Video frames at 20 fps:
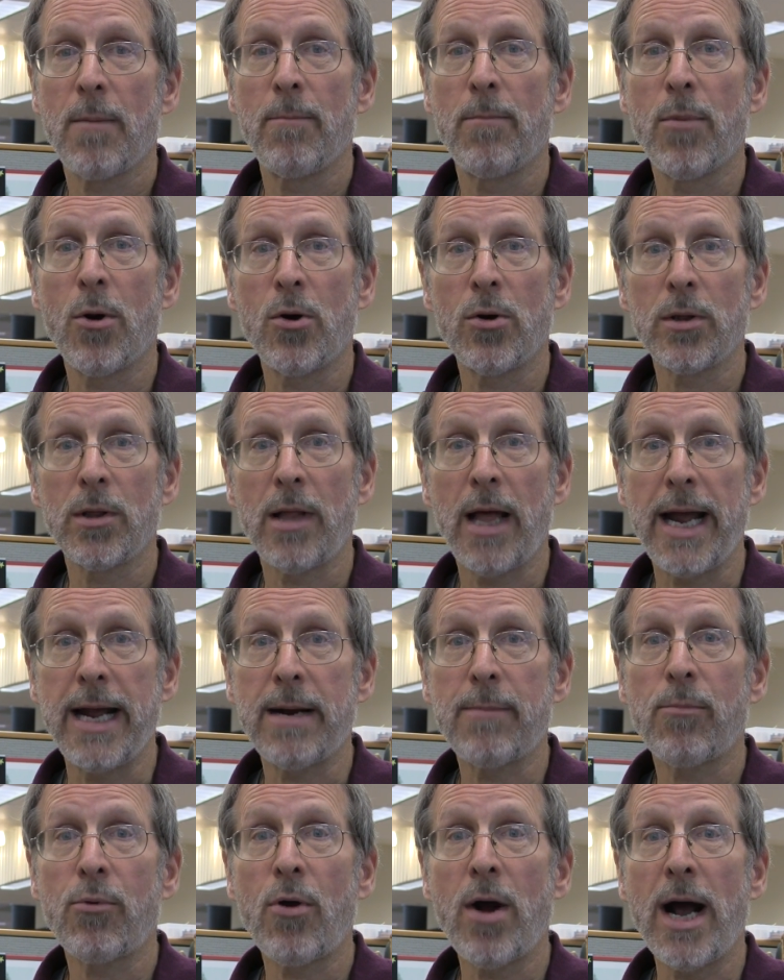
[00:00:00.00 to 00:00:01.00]
Burnt Lake
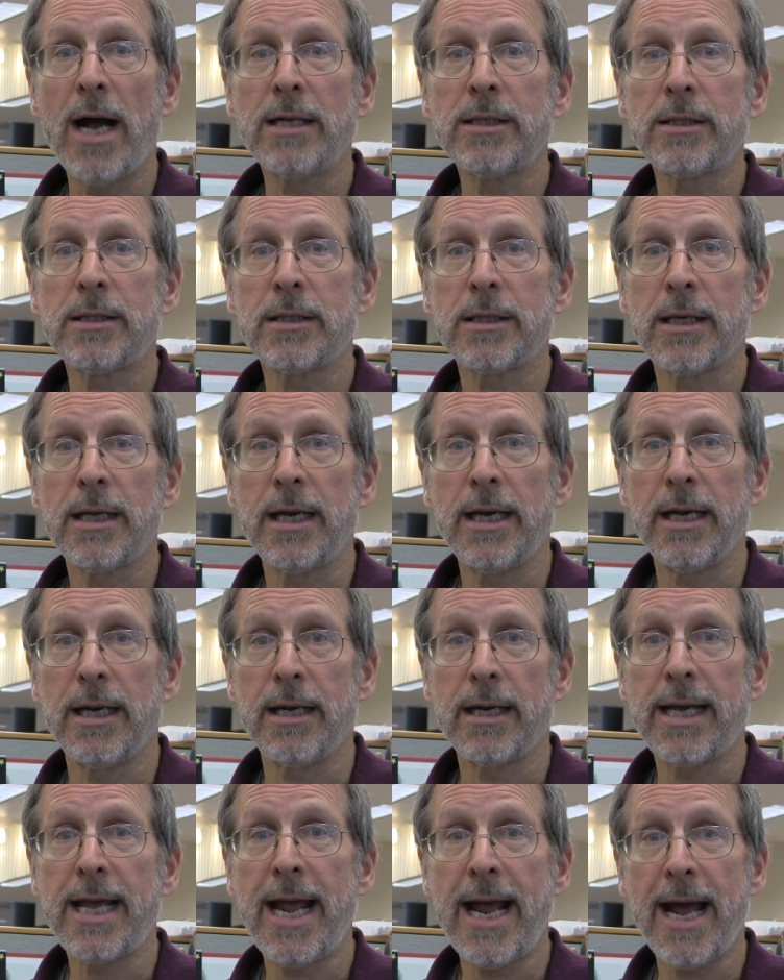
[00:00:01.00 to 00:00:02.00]
Press
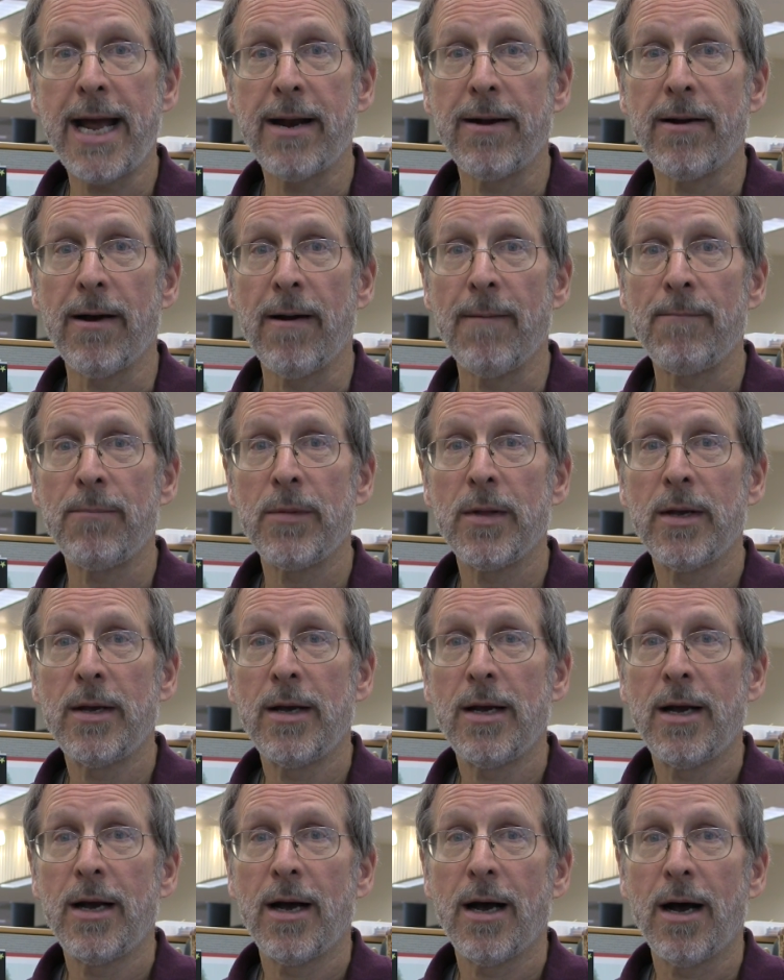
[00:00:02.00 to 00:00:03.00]
in Canada.
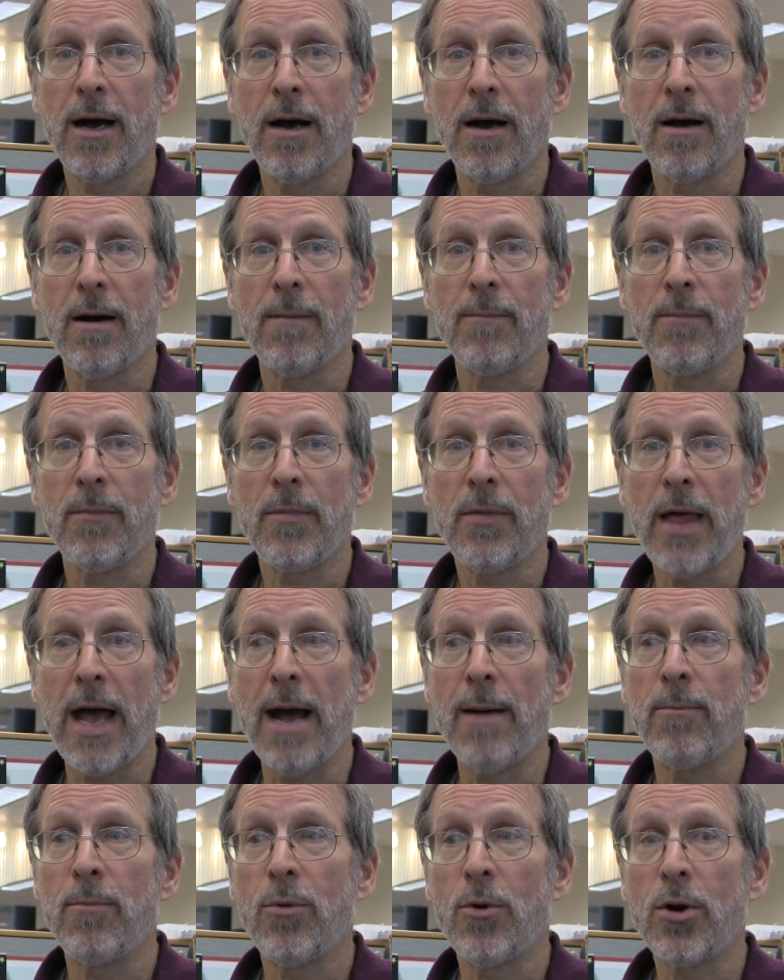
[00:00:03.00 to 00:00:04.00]

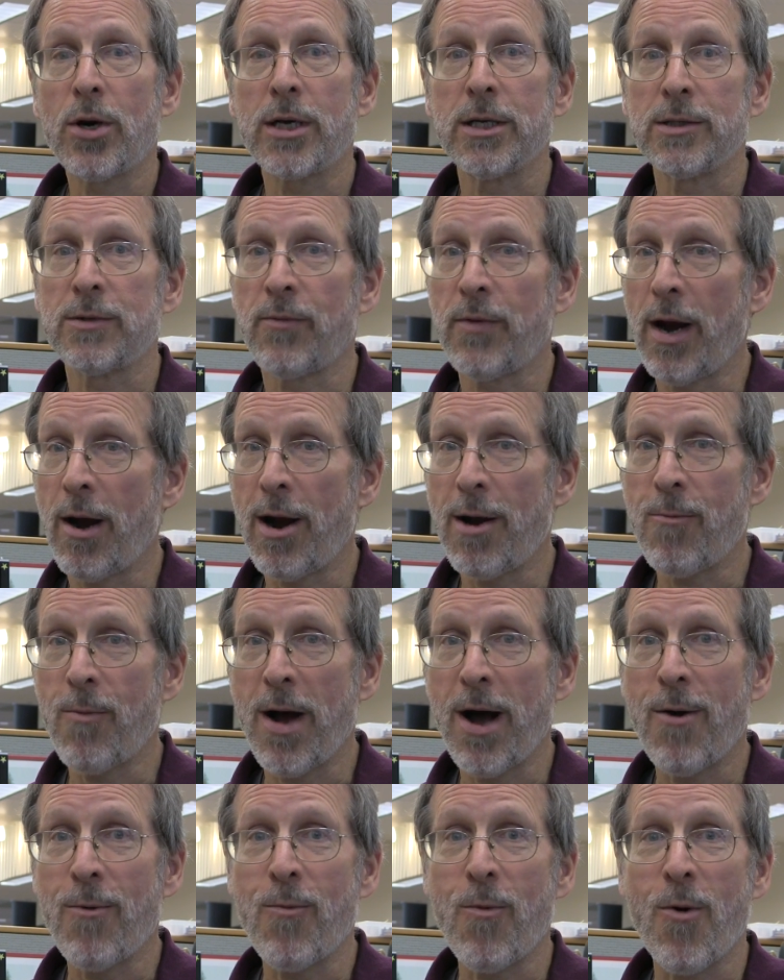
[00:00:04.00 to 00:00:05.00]
That book is very
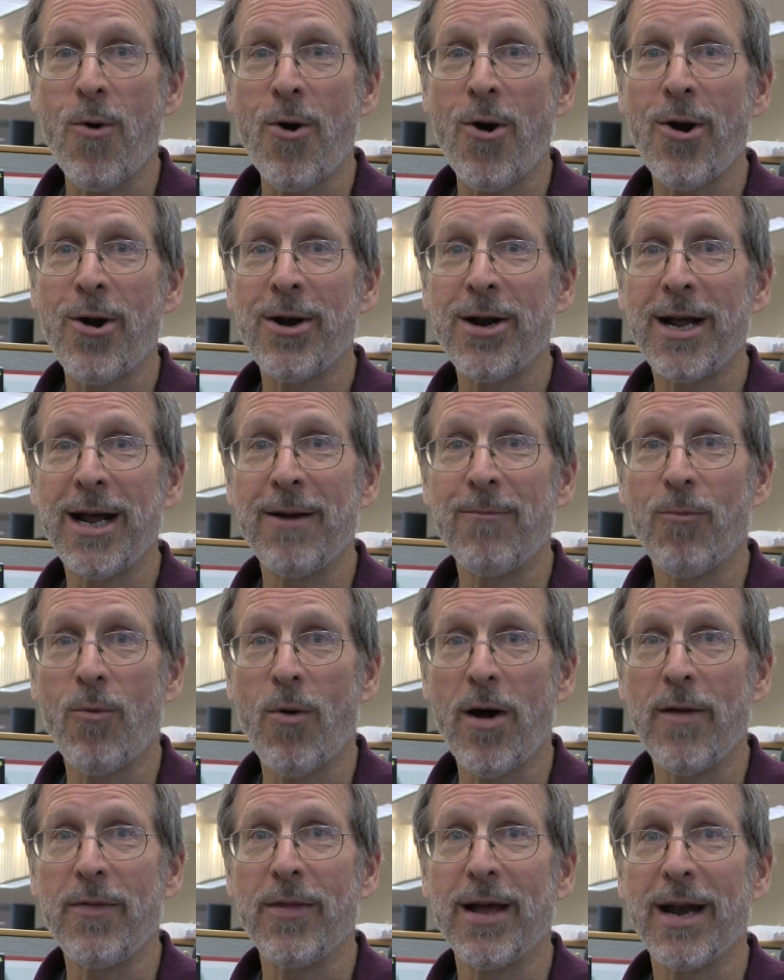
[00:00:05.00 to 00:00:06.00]
well worn and
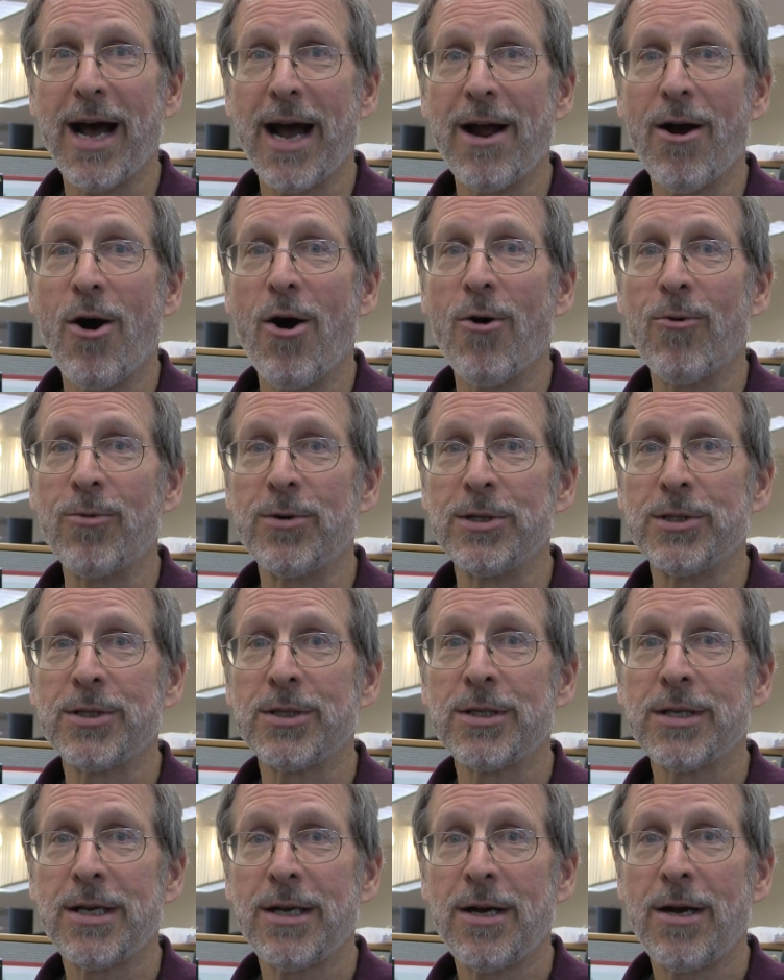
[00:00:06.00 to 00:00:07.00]
one that I
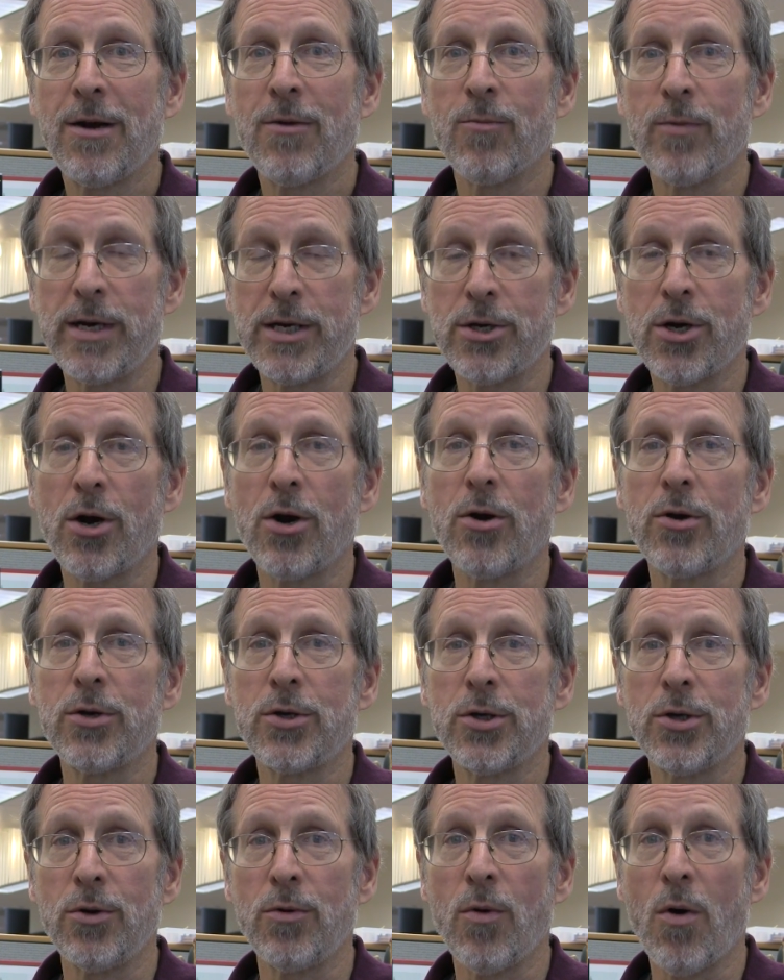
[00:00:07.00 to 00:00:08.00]
always return
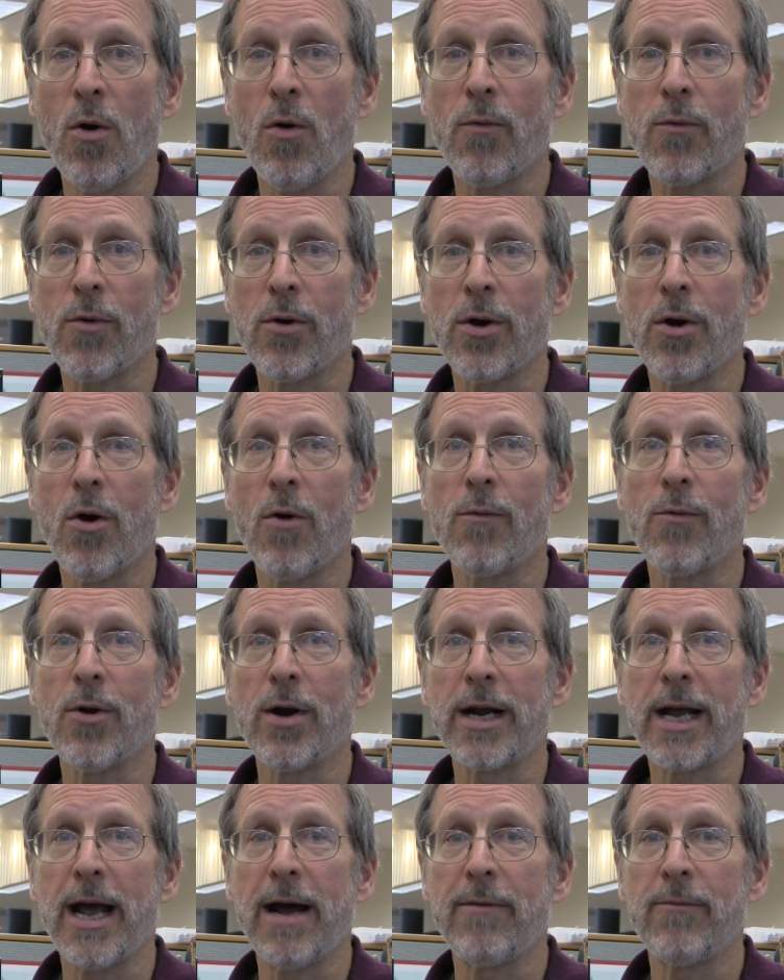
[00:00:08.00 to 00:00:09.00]
to over and over
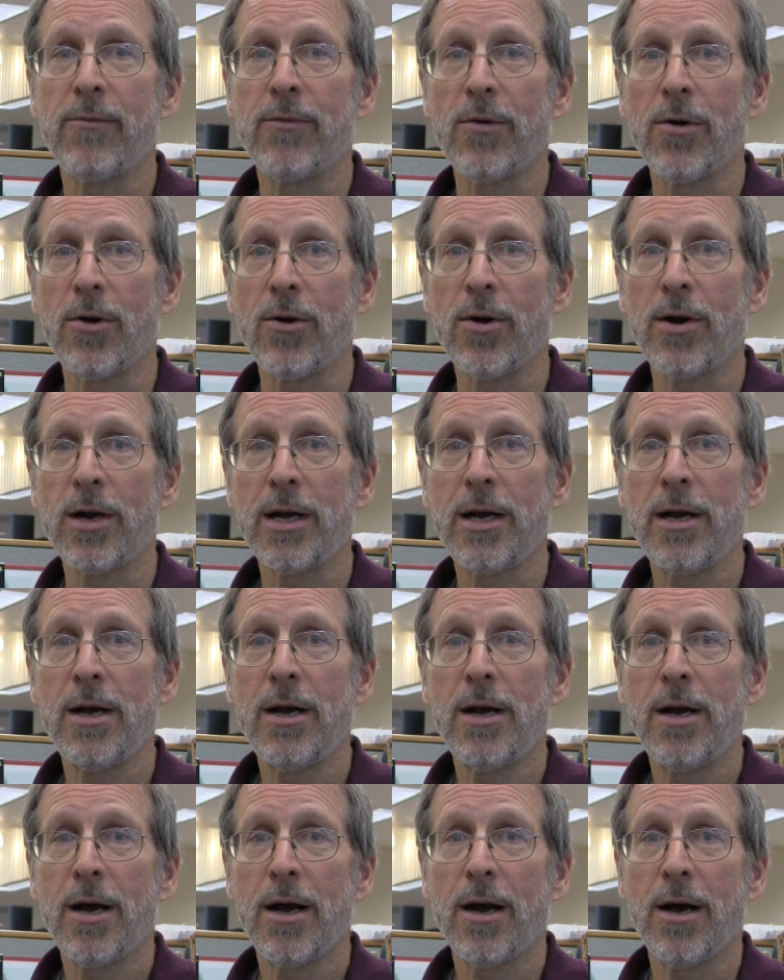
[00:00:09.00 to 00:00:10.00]
again for
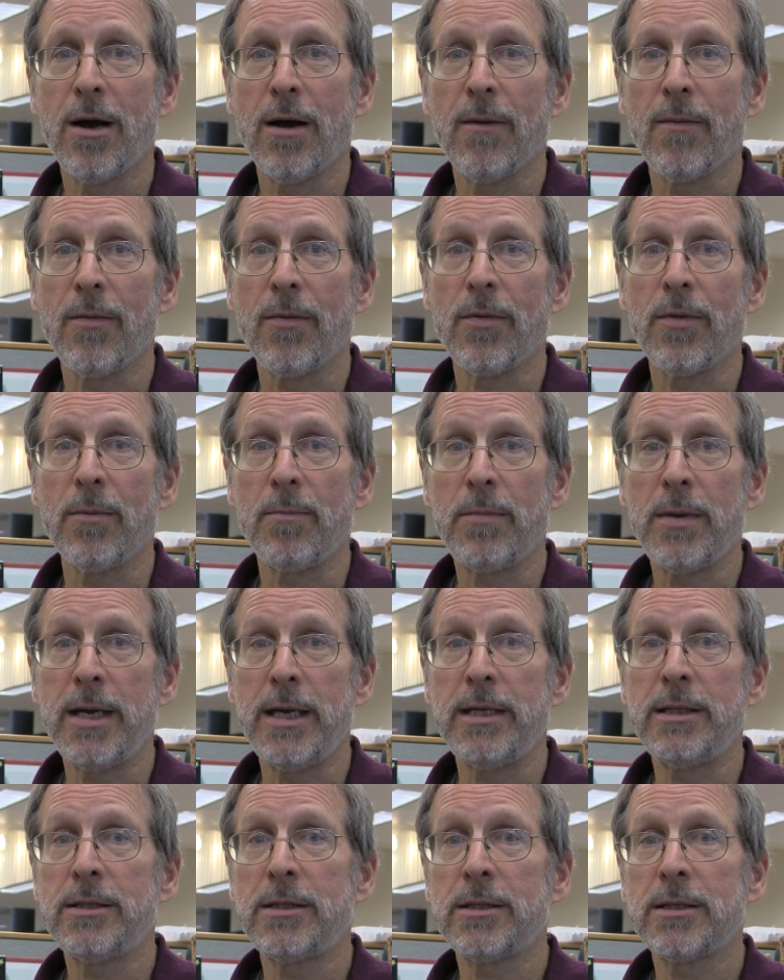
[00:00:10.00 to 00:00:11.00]
the
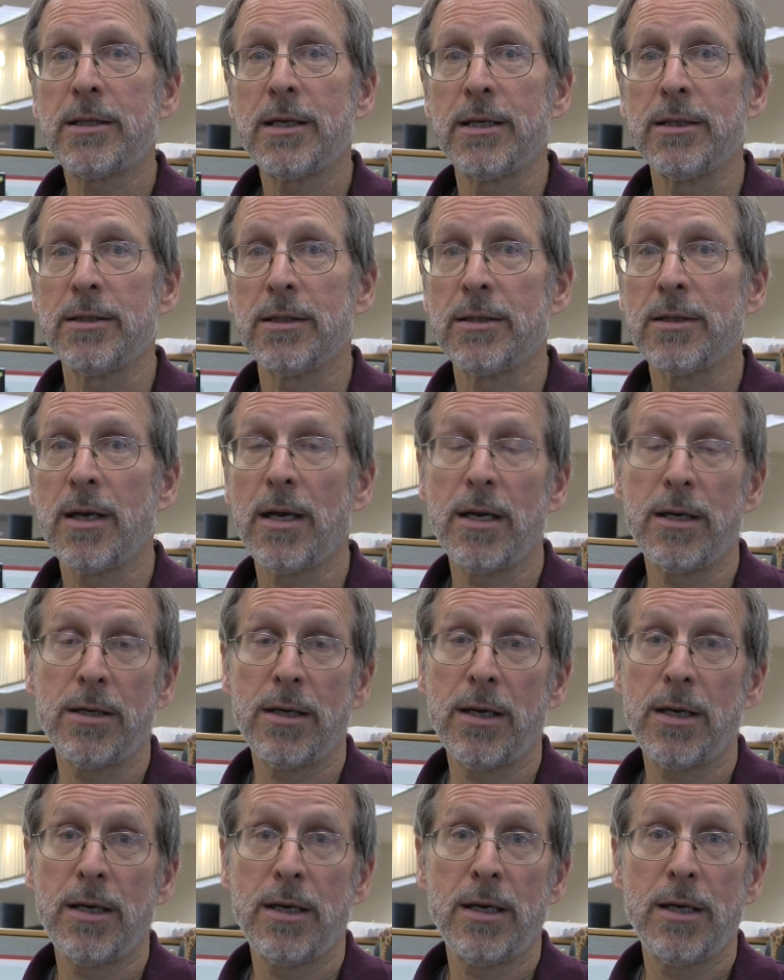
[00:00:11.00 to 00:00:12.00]
peace
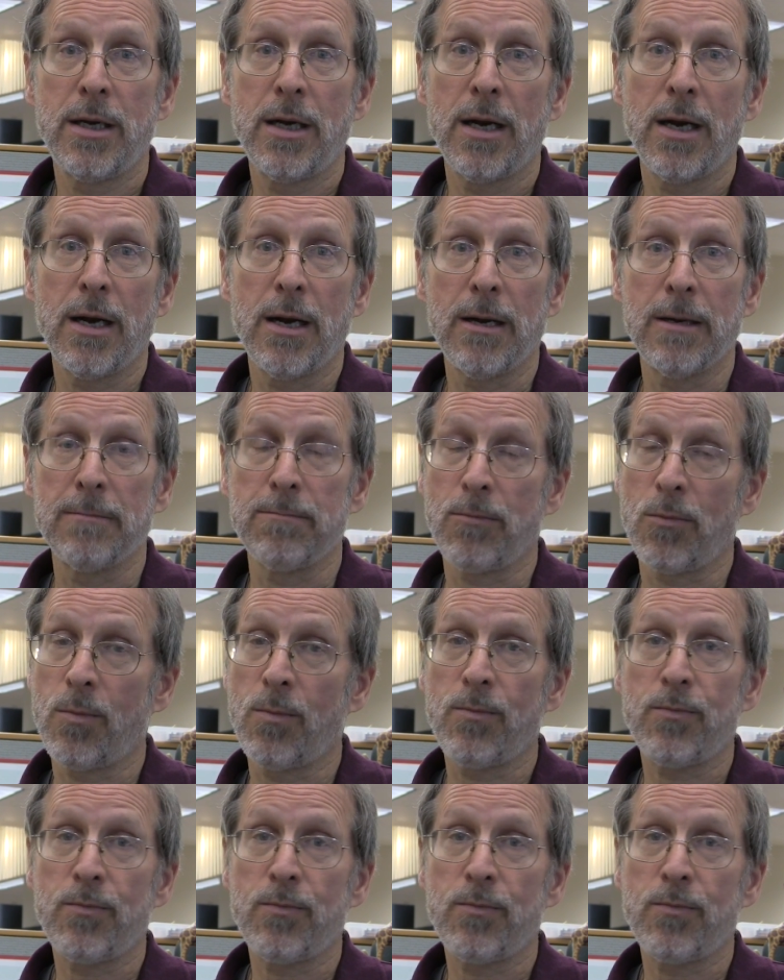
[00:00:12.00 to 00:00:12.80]
and